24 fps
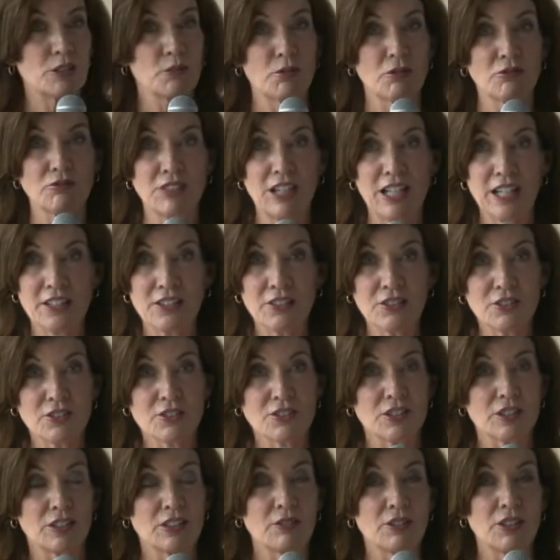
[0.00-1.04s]
providers
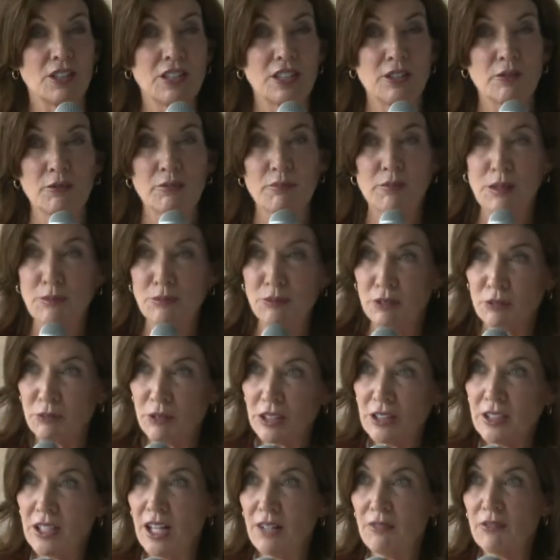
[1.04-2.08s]
and the people in
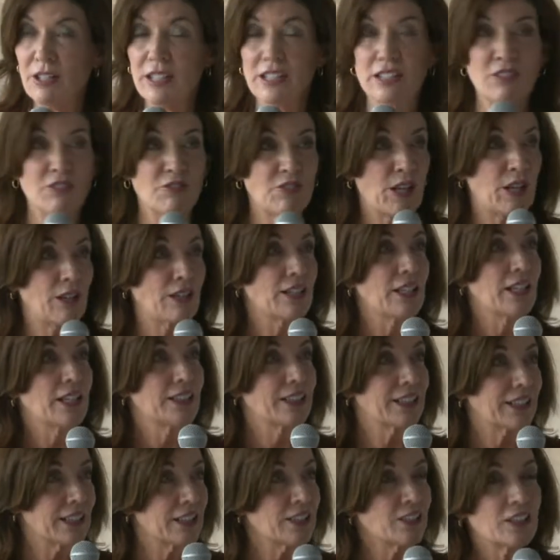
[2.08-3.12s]
recovery and the family to
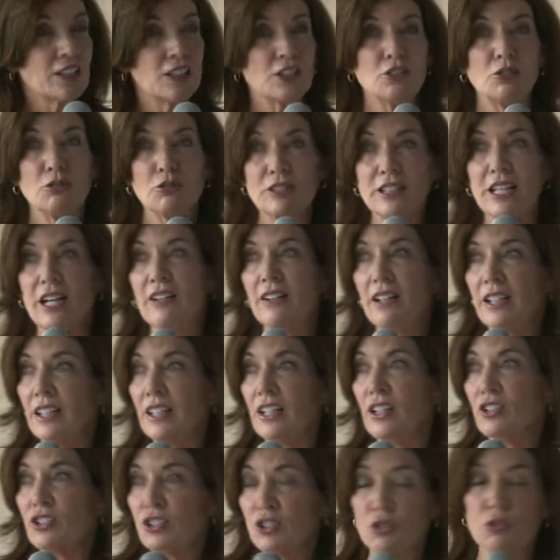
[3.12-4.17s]
continue telling
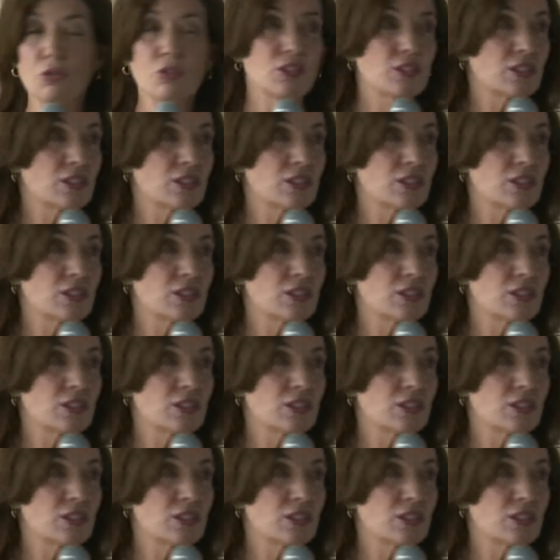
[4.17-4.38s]
us your